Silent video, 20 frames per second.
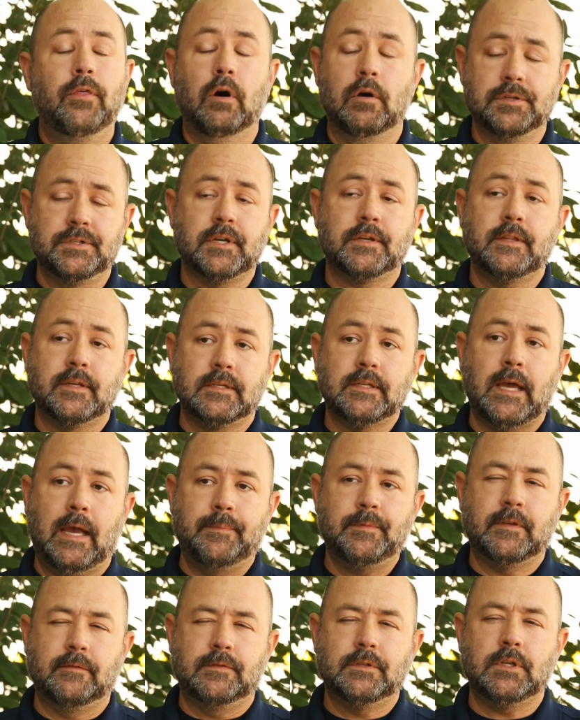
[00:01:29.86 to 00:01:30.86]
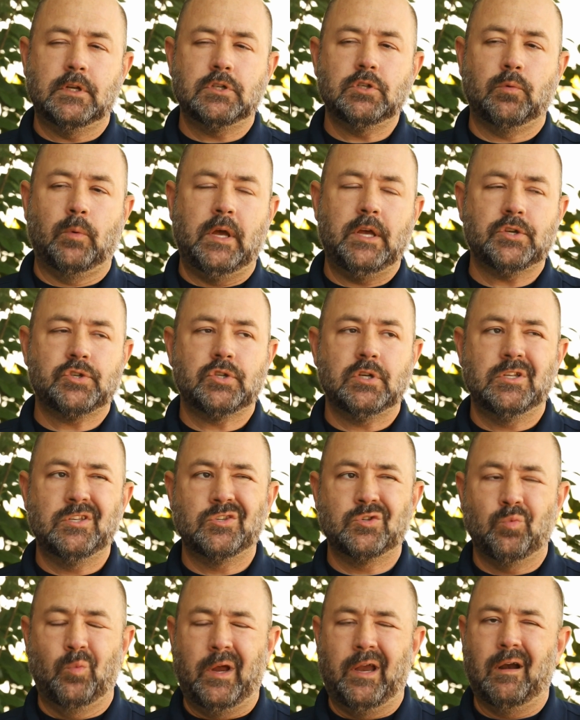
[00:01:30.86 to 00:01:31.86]
those are the types of
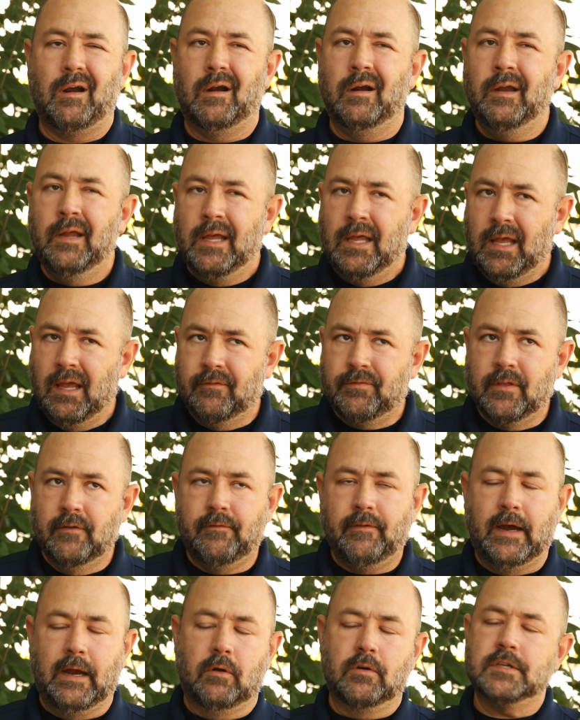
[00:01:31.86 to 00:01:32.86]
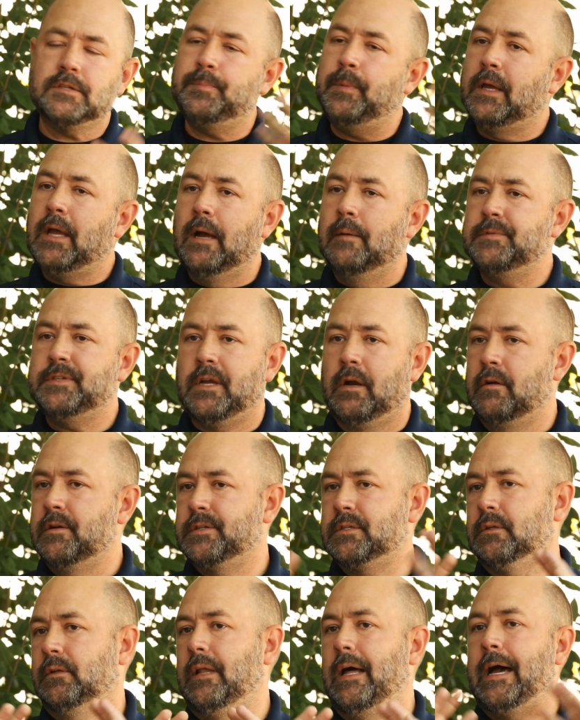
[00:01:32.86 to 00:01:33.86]
situations where if the virus becomes
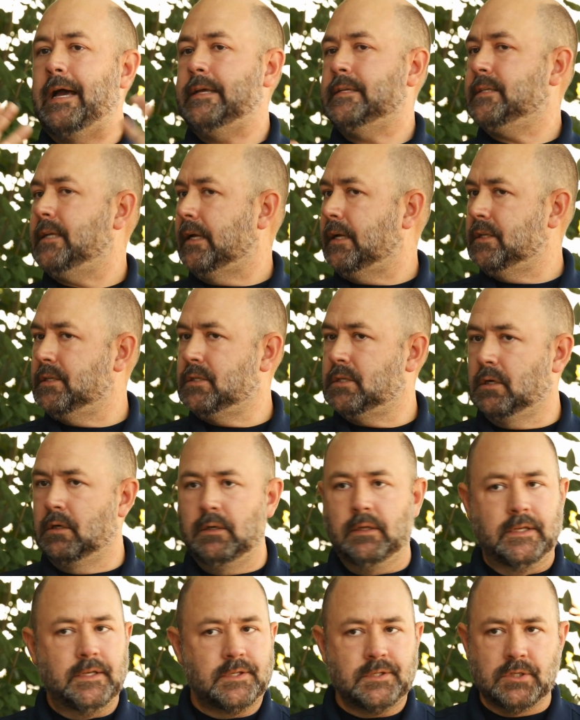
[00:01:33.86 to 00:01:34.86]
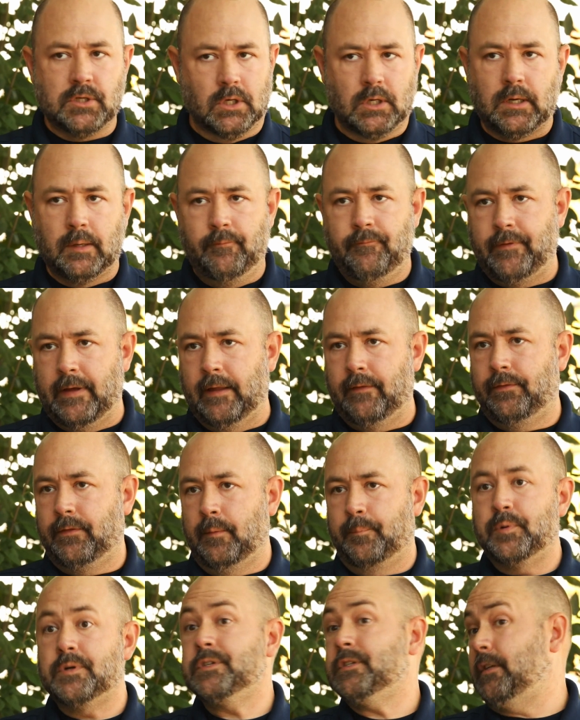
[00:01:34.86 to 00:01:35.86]
aerosolized, it can certainly circumvent
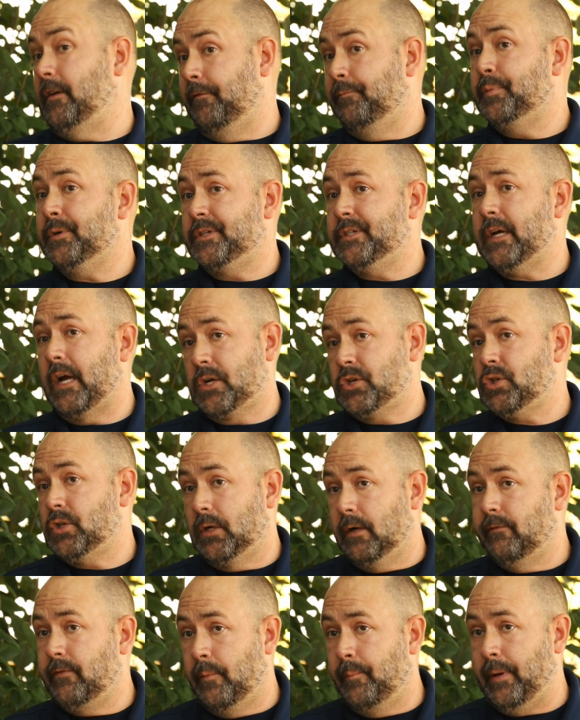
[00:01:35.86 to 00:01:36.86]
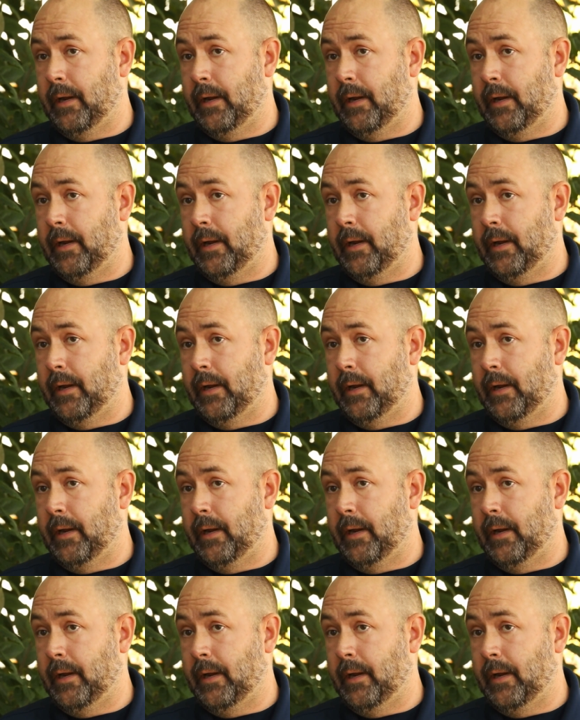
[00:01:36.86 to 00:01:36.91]
the perceived protection of the